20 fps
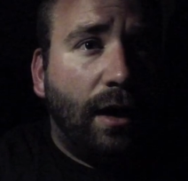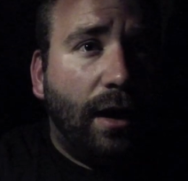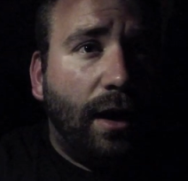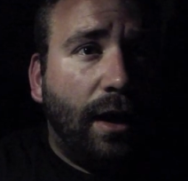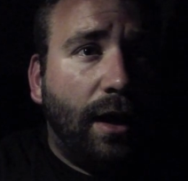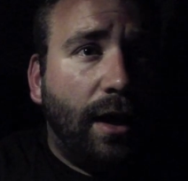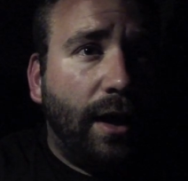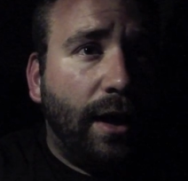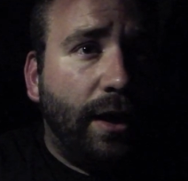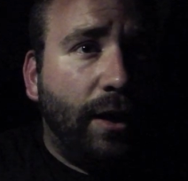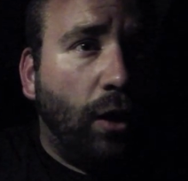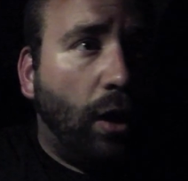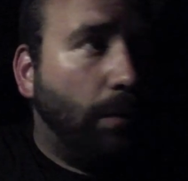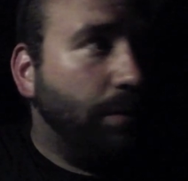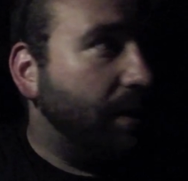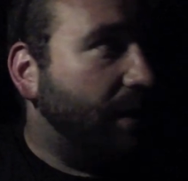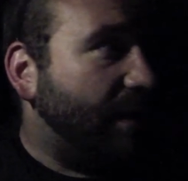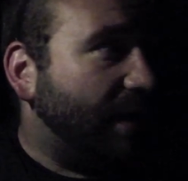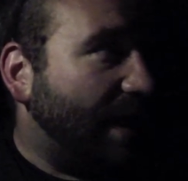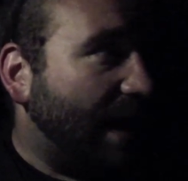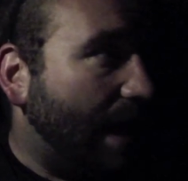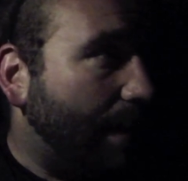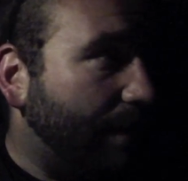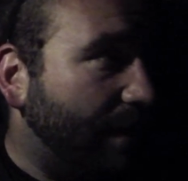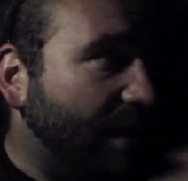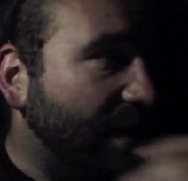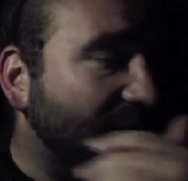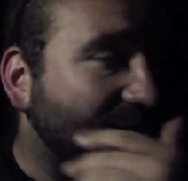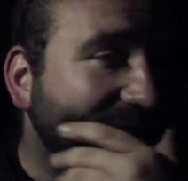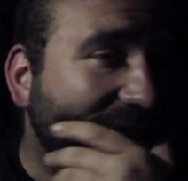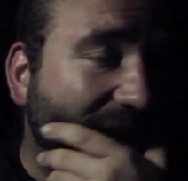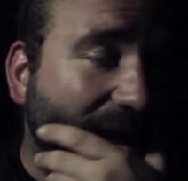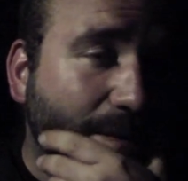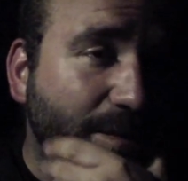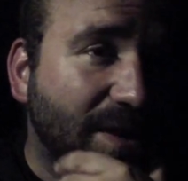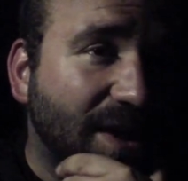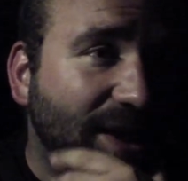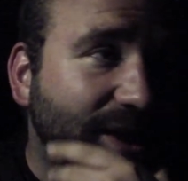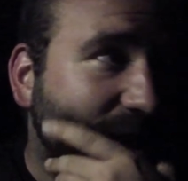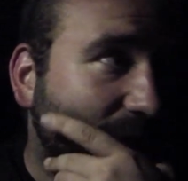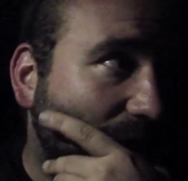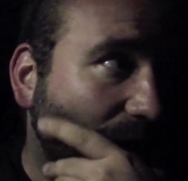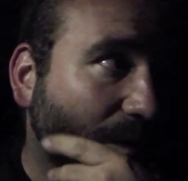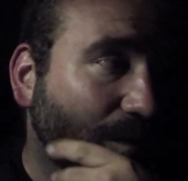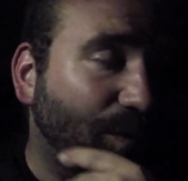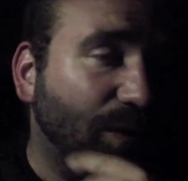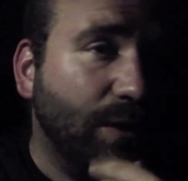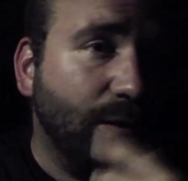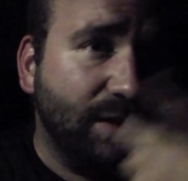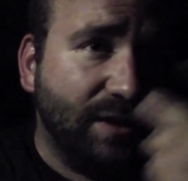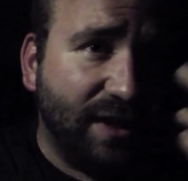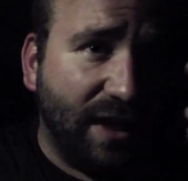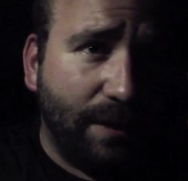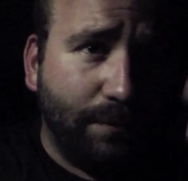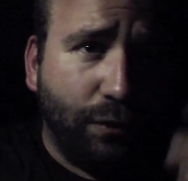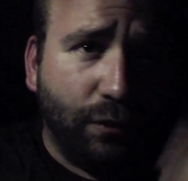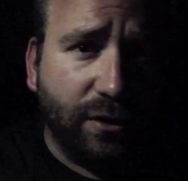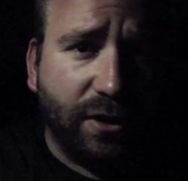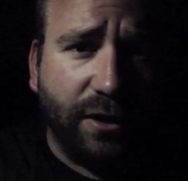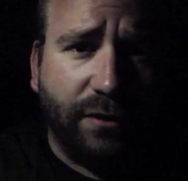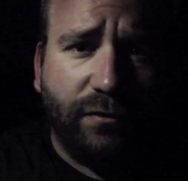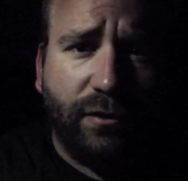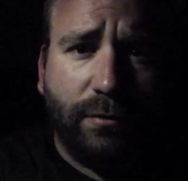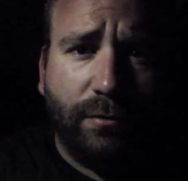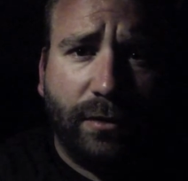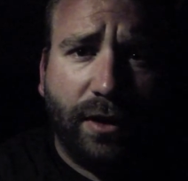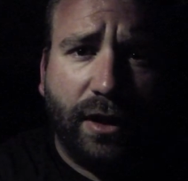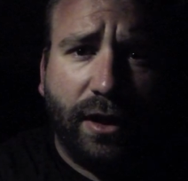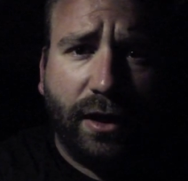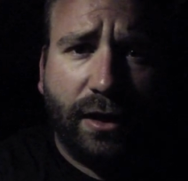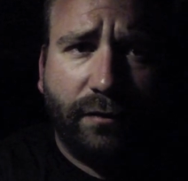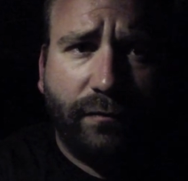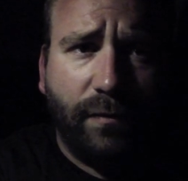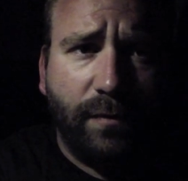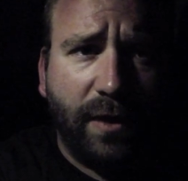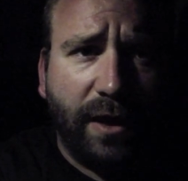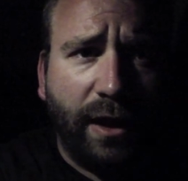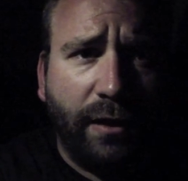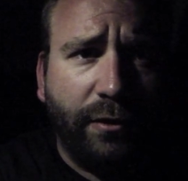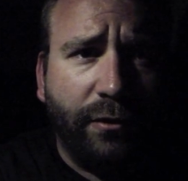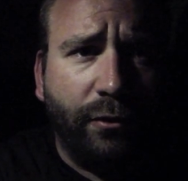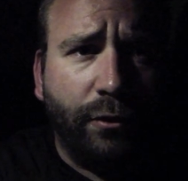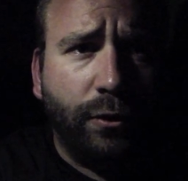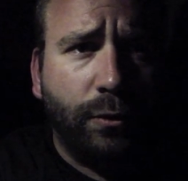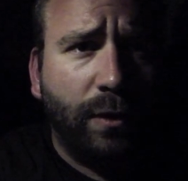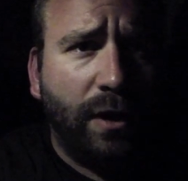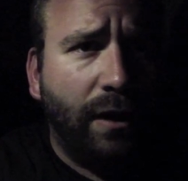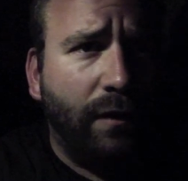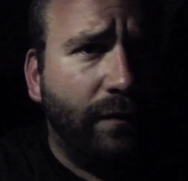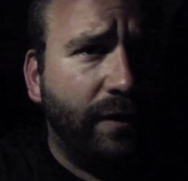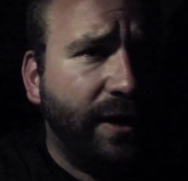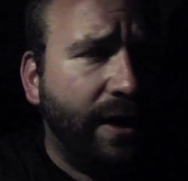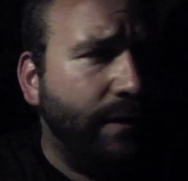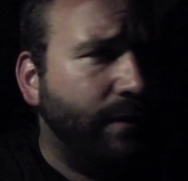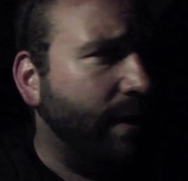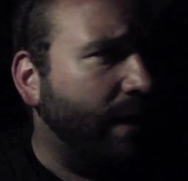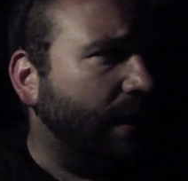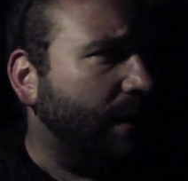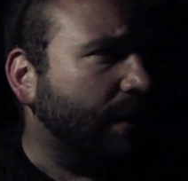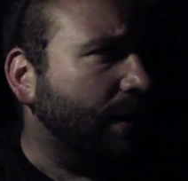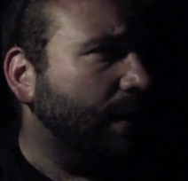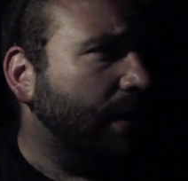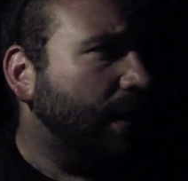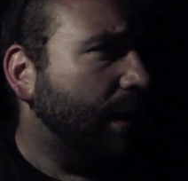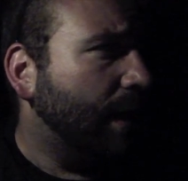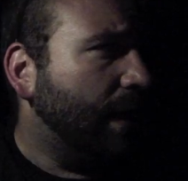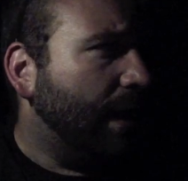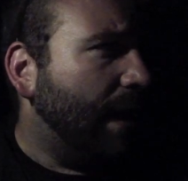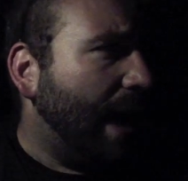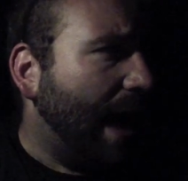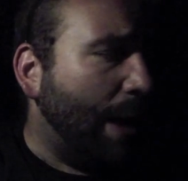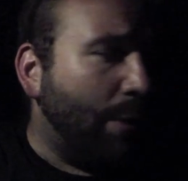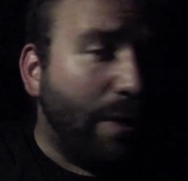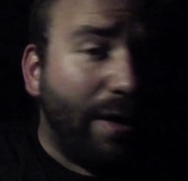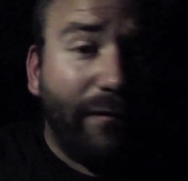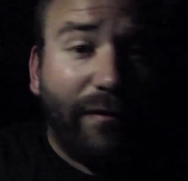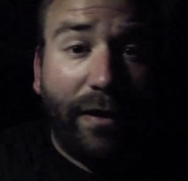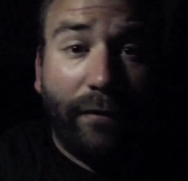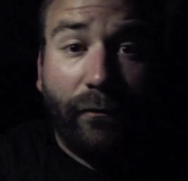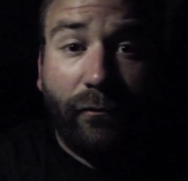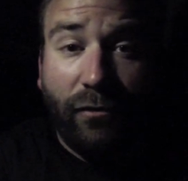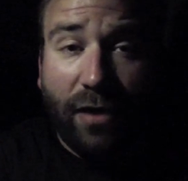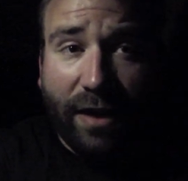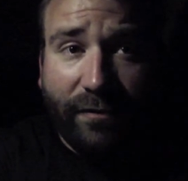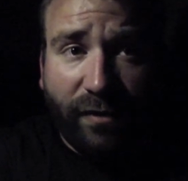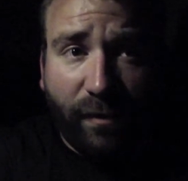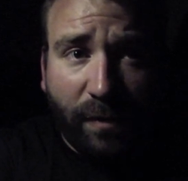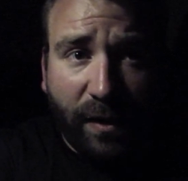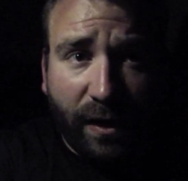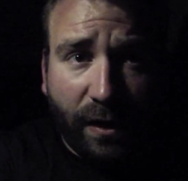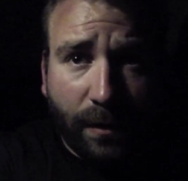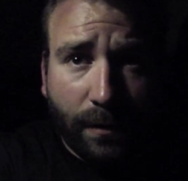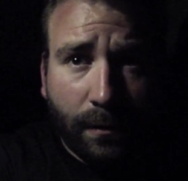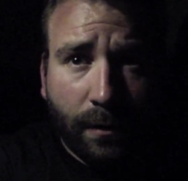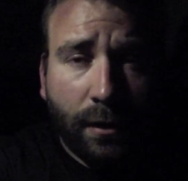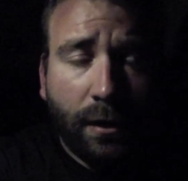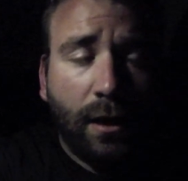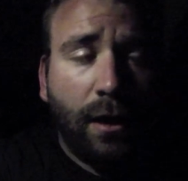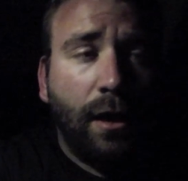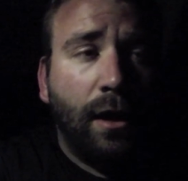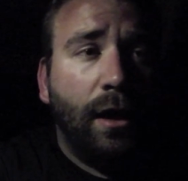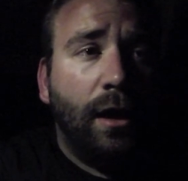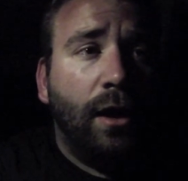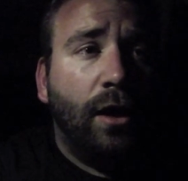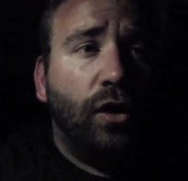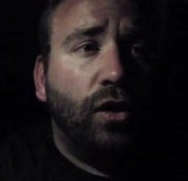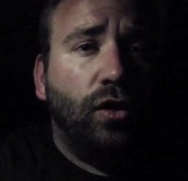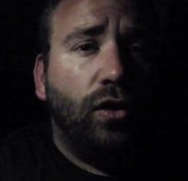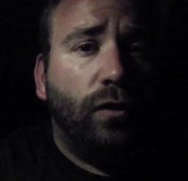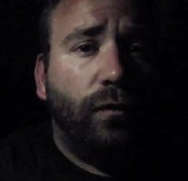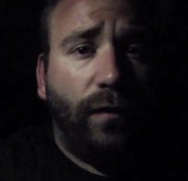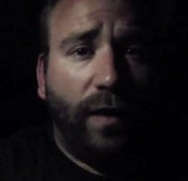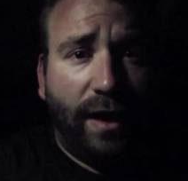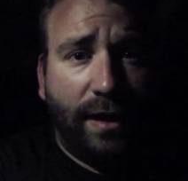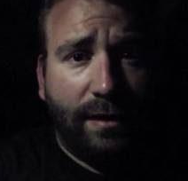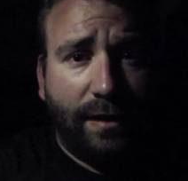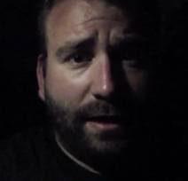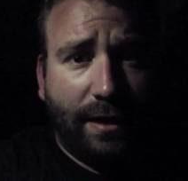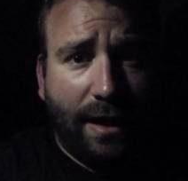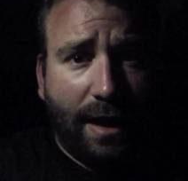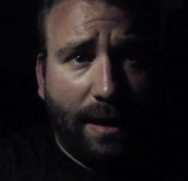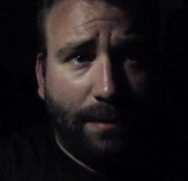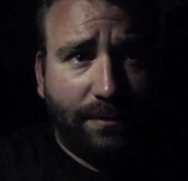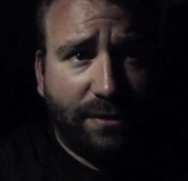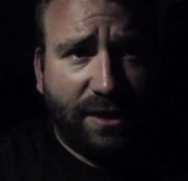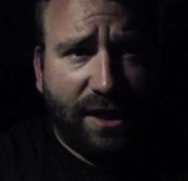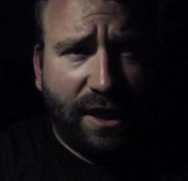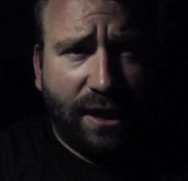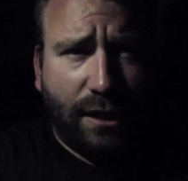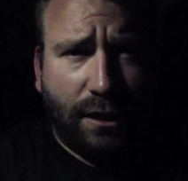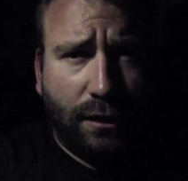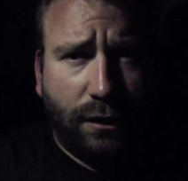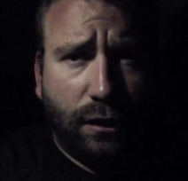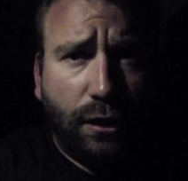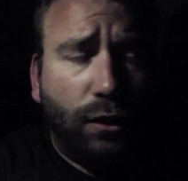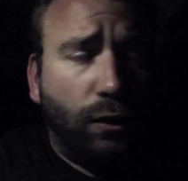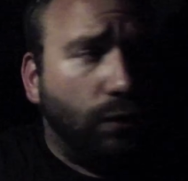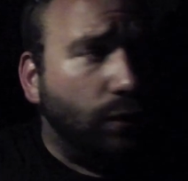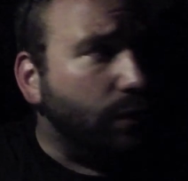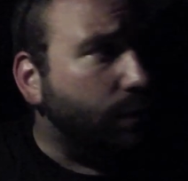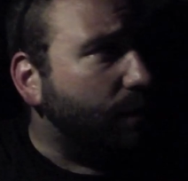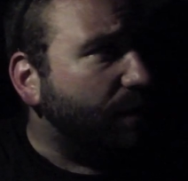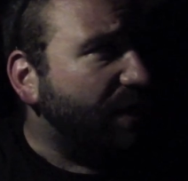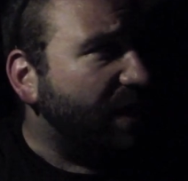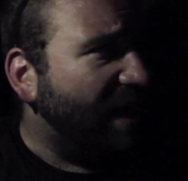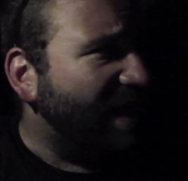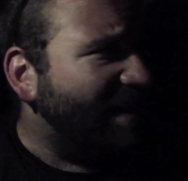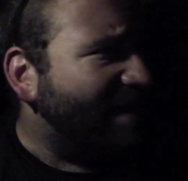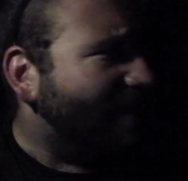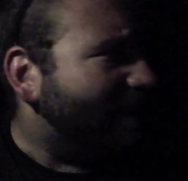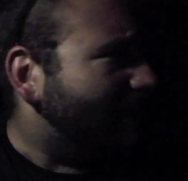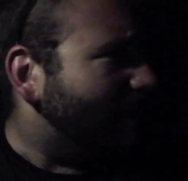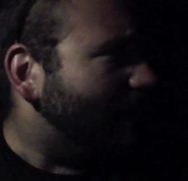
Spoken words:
I opted to camp at this campsite here that was signposted from the County Road 12 down there. However, I've arrived up here to find the campsite closed, which isn't